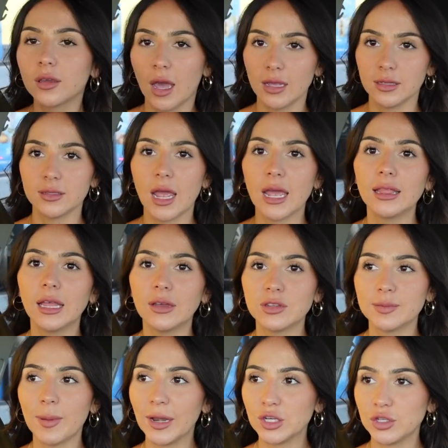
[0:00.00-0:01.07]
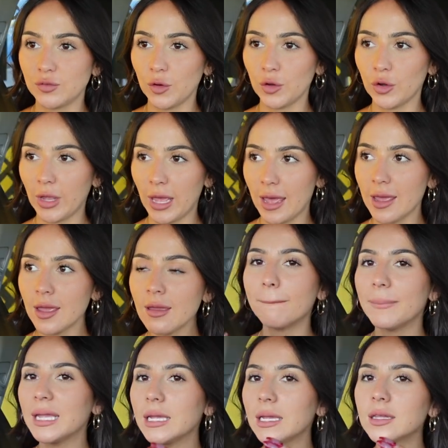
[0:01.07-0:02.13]
Guys, I love Spanish food, okay?
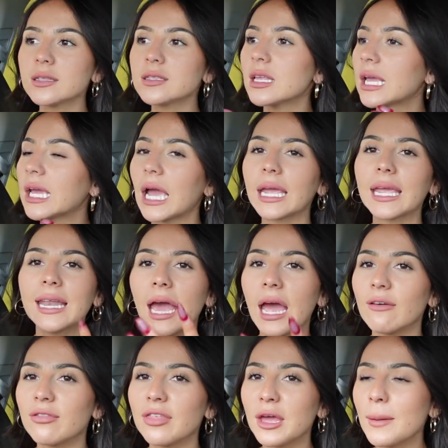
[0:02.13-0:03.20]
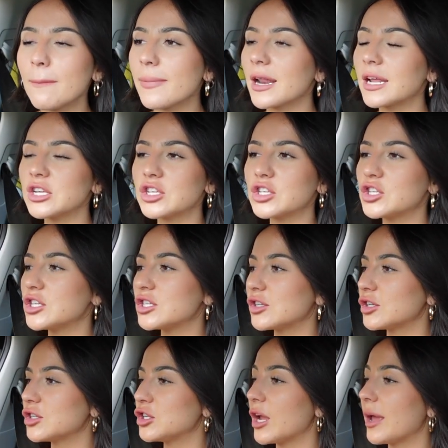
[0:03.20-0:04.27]
Beans, like I can have them, but I just choose
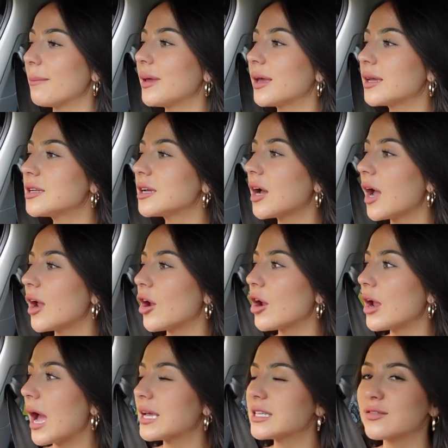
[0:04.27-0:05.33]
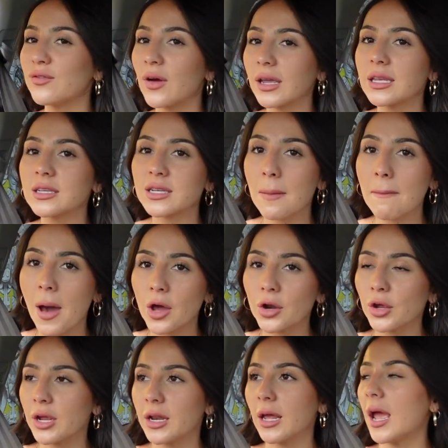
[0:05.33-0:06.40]
not to. And pico de gallo has fucking tomato
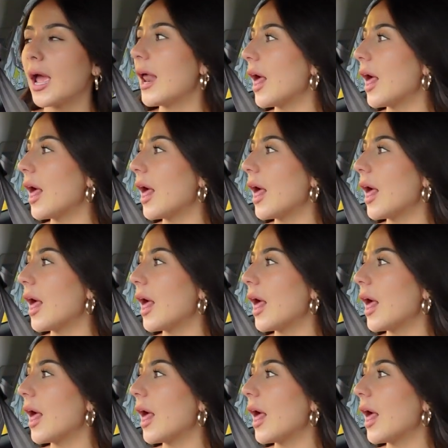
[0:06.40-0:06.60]
in it.